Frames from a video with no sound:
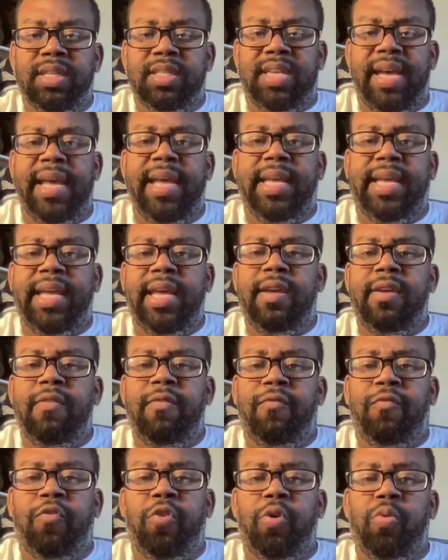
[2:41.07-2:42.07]
Take
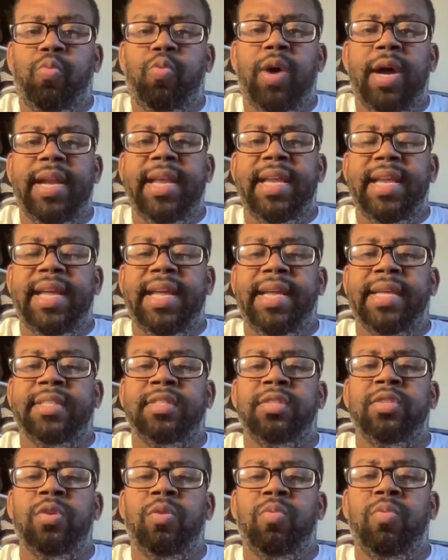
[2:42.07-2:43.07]
it for what it
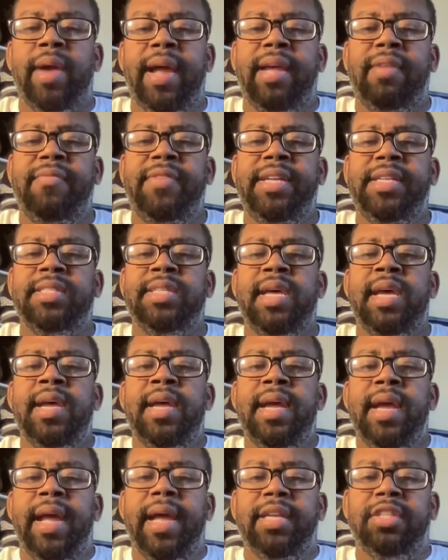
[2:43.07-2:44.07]
is. The Ravens
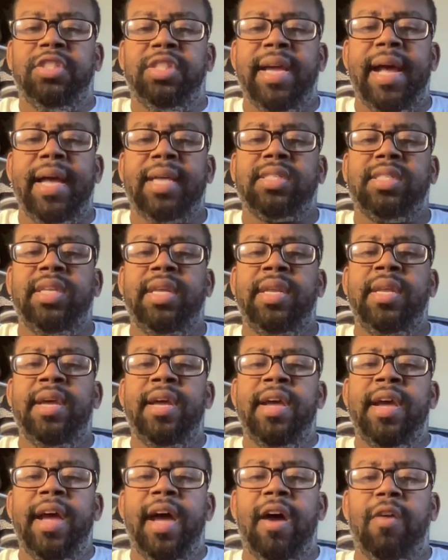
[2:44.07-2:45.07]
and Jackson
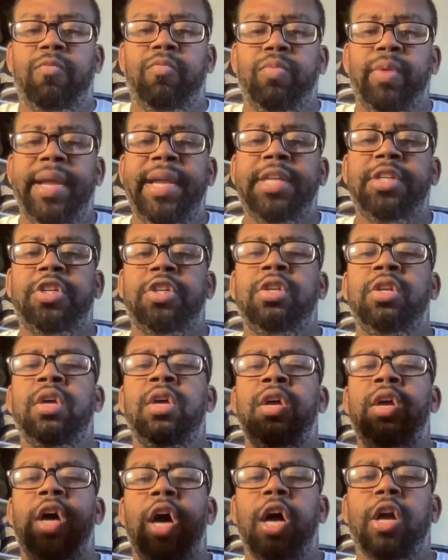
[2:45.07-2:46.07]
have reached
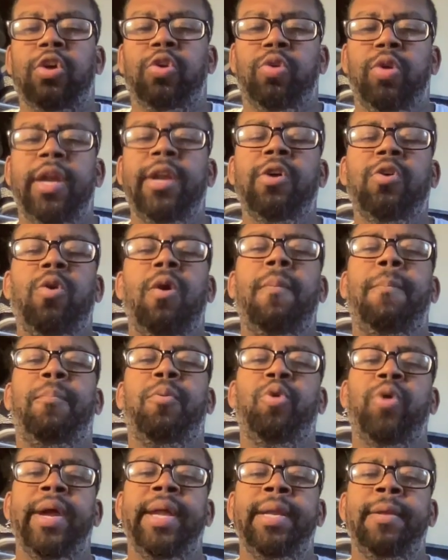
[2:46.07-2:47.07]
a critical
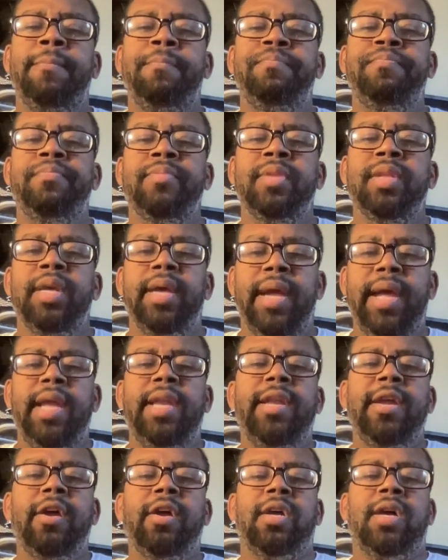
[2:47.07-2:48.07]
point
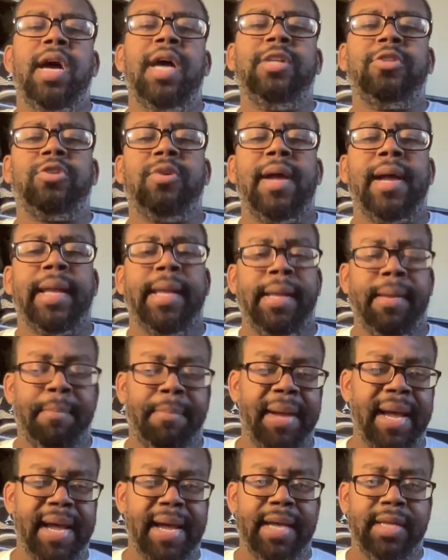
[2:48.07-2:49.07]
in their contract
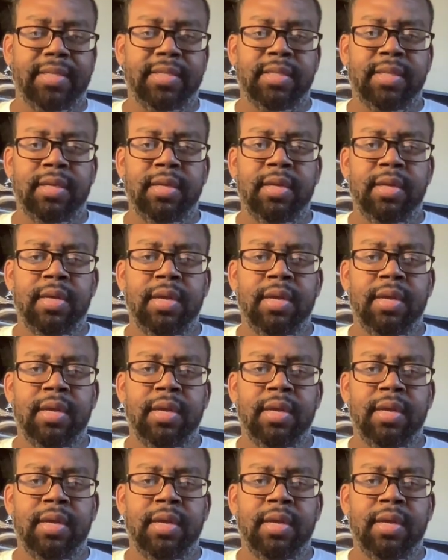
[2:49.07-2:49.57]
impasse.